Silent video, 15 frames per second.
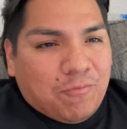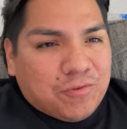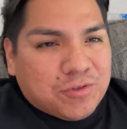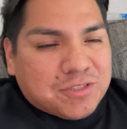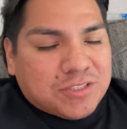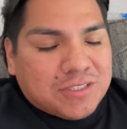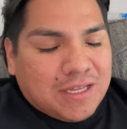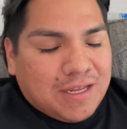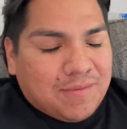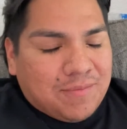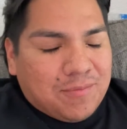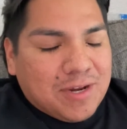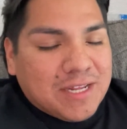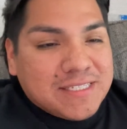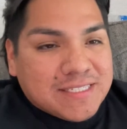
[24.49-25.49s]
for some
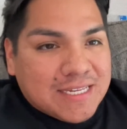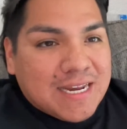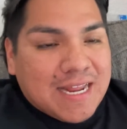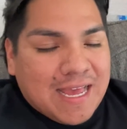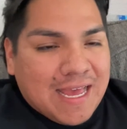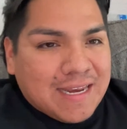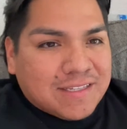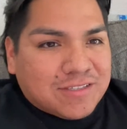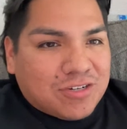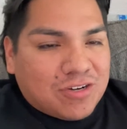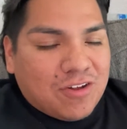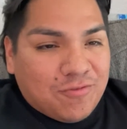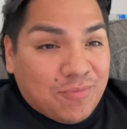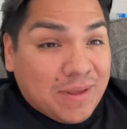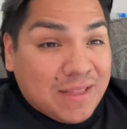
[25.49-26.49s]
reason, I had to turn
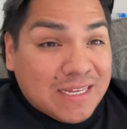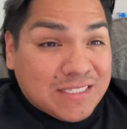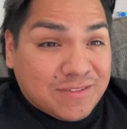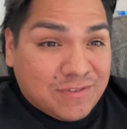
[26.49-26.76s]
off my lights